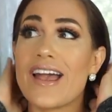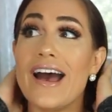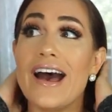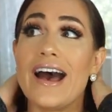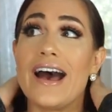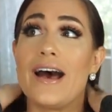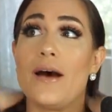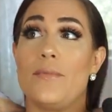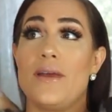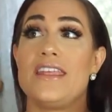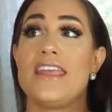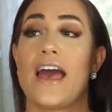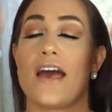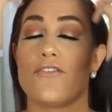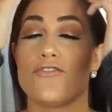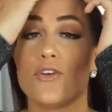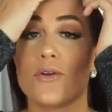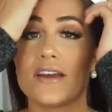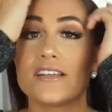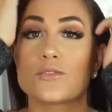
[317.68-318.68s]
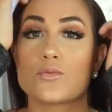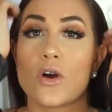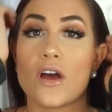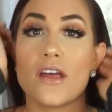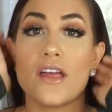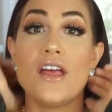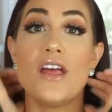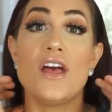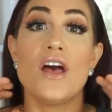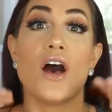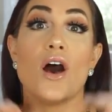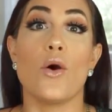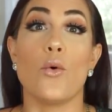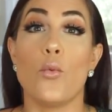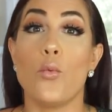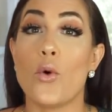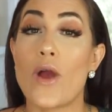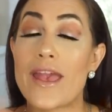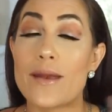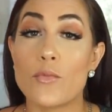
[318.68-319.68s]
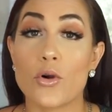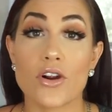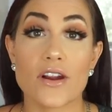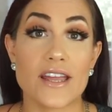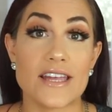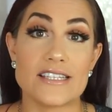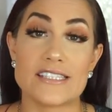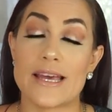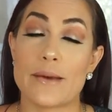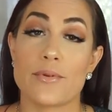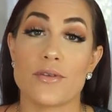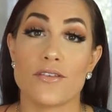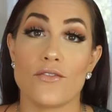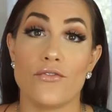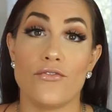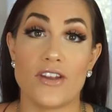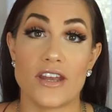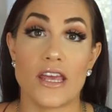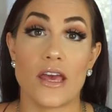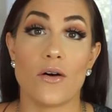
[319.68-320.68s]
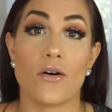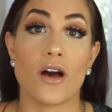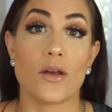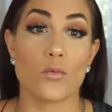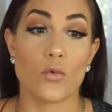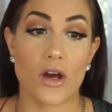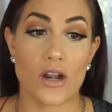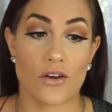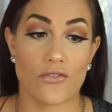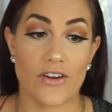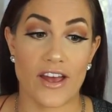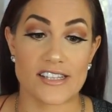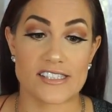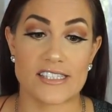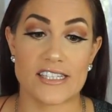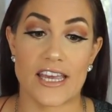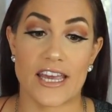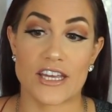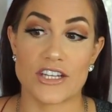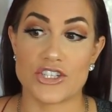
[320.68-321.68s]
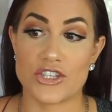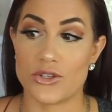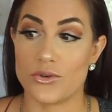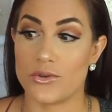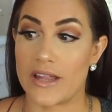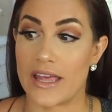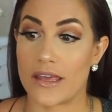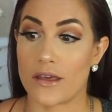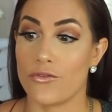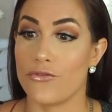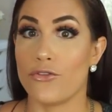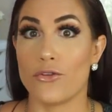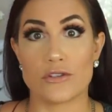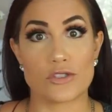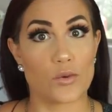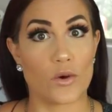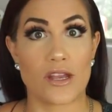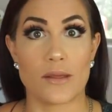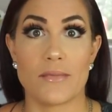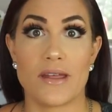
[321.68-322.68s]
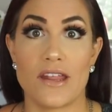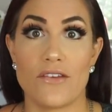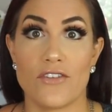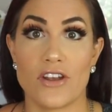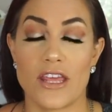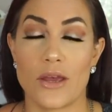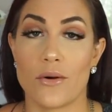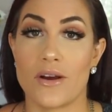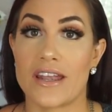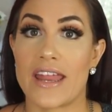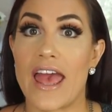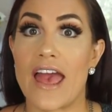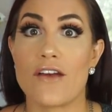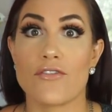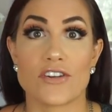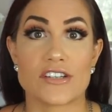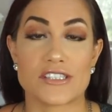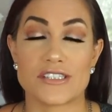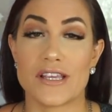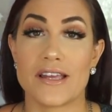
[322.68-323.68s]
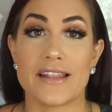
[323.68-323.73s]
Um, and yeah, if you guys want a way more in-depth video on water fasting, I could do like a full 20 minute video on every,